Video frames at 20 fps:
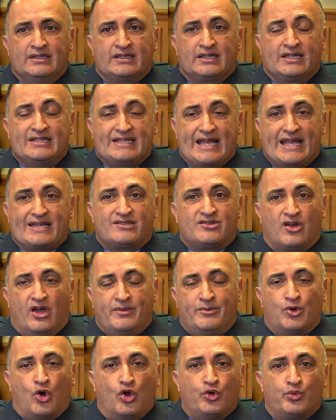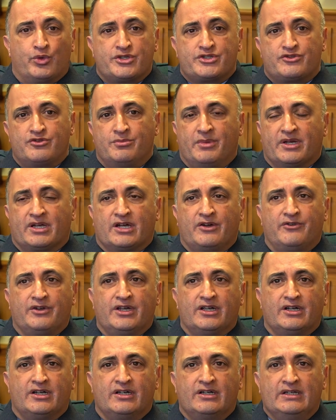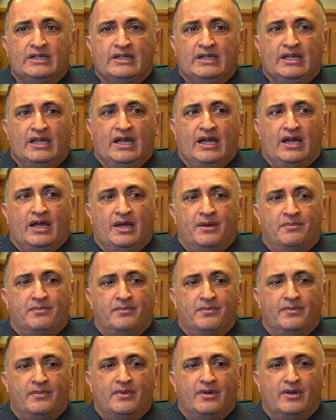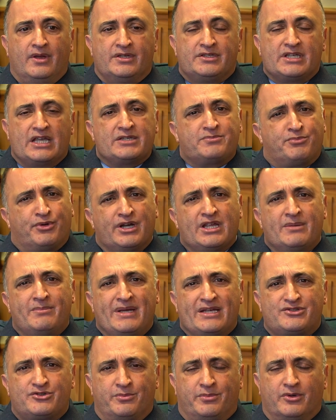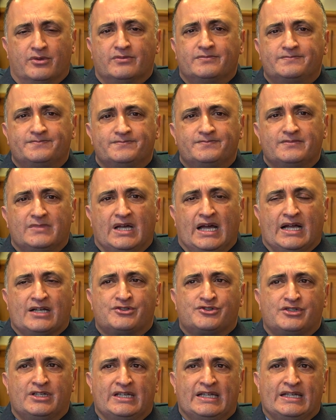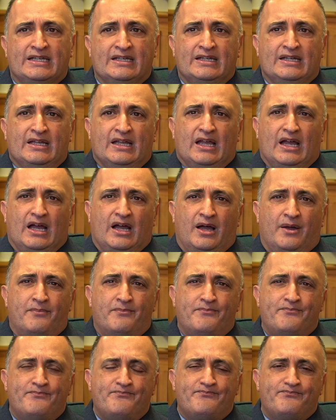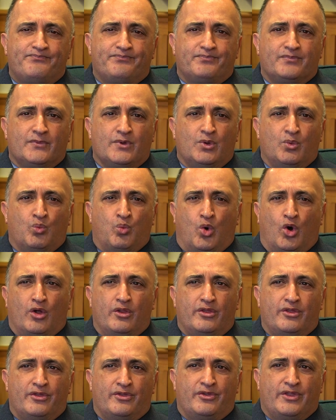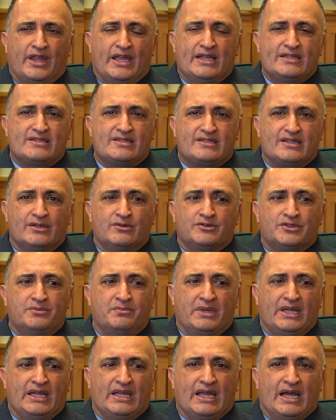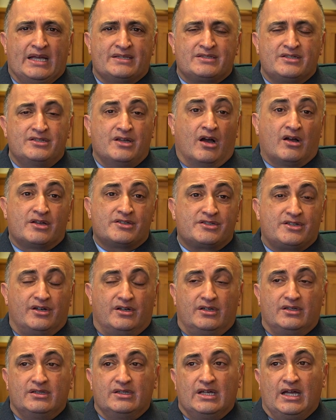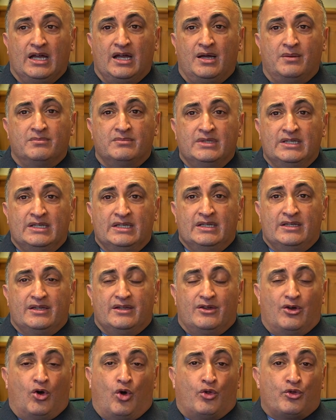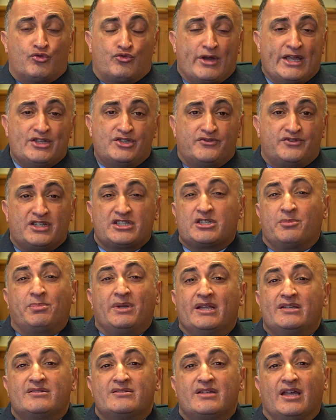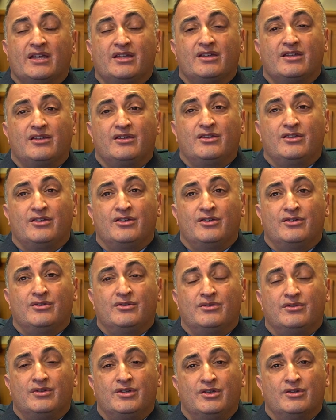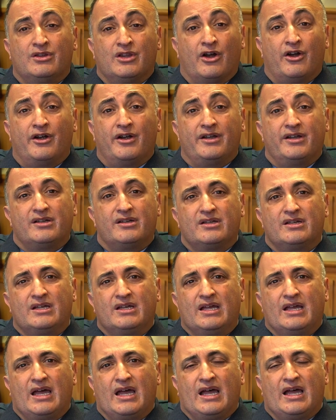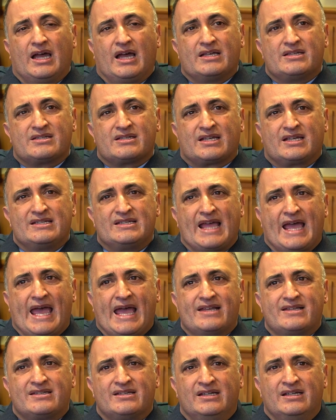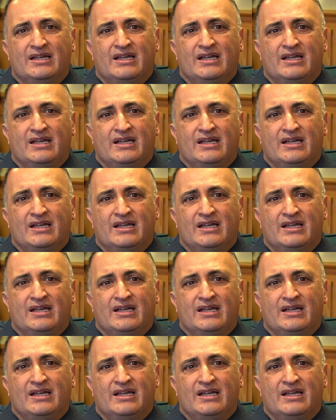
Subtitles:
cadet time and onwards through my career is pretty immeasurable, actually. What they instilled in me as a youngster, all the range of disciplines that you learn as a cadet,